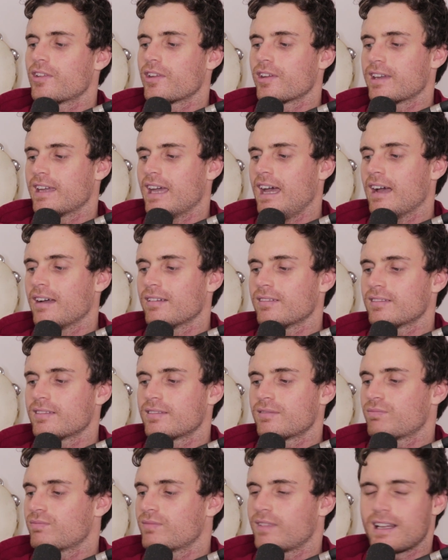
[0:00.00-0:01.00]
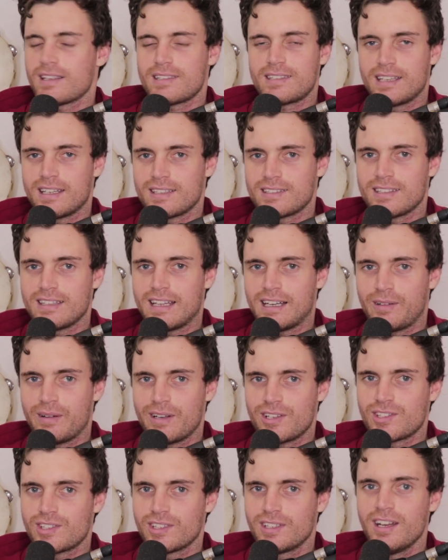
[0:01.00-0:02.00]
yeah, that's the answer to that
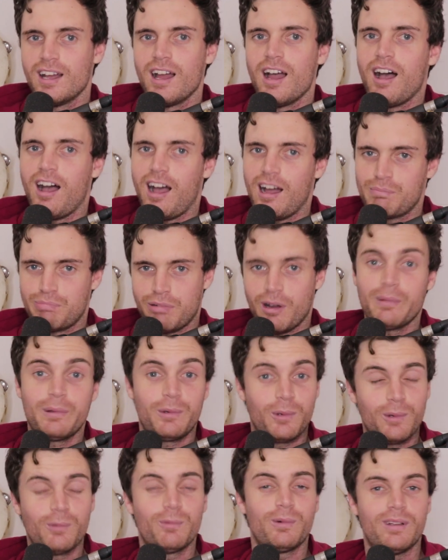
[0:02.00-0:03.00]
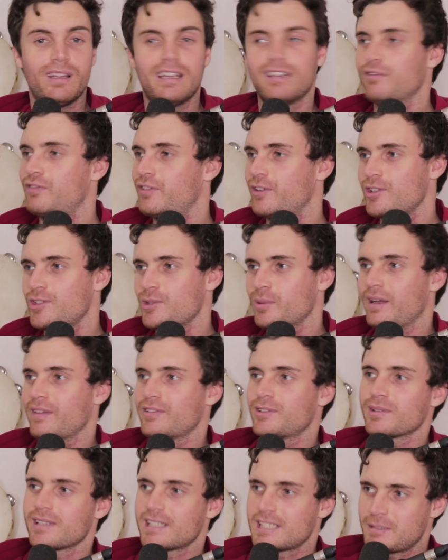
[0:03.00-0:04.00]
question. I probably will in future we'll
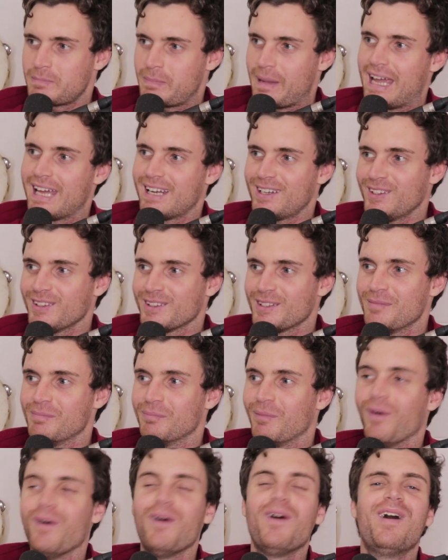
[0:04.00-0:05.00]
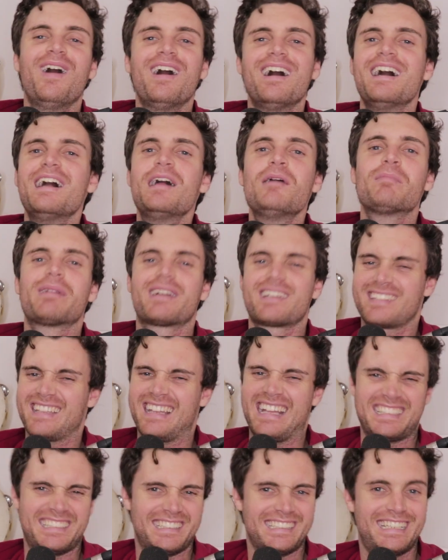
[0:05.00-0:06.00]
have to expand on them more because
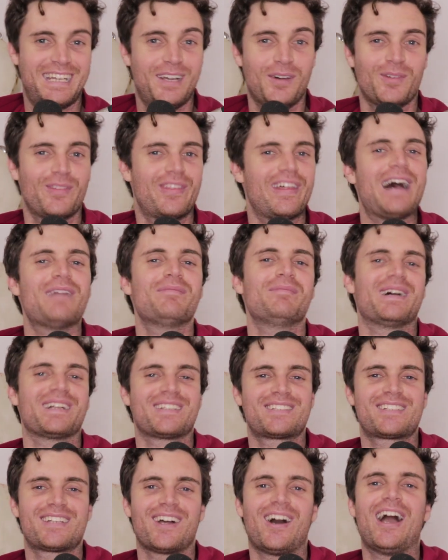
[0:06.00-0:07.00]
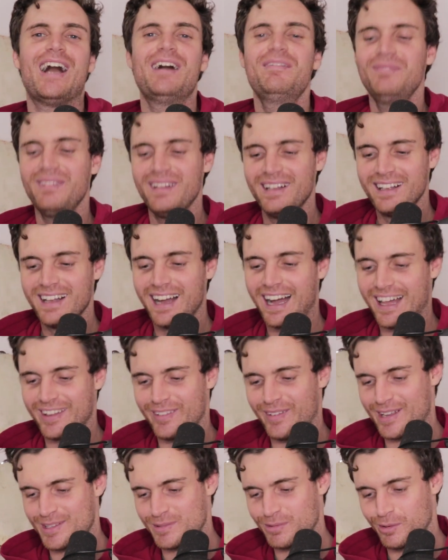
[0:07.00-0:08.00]
that didn't kill that much time.
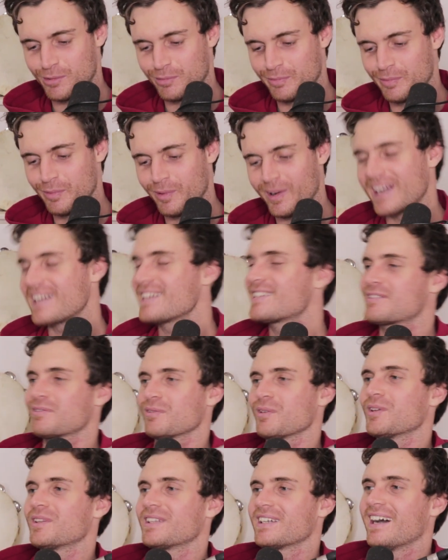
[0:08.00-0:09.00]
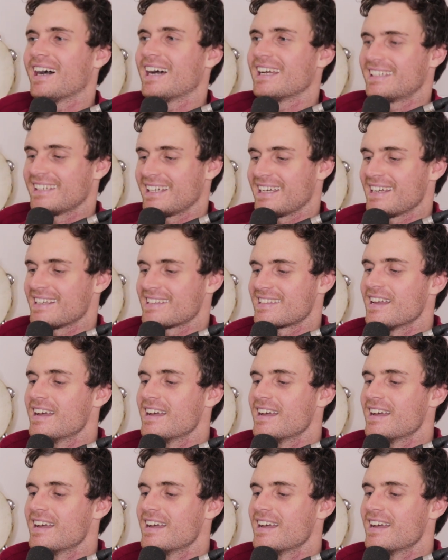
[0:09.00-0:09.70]
Otherwise we'll breeze through the ideas.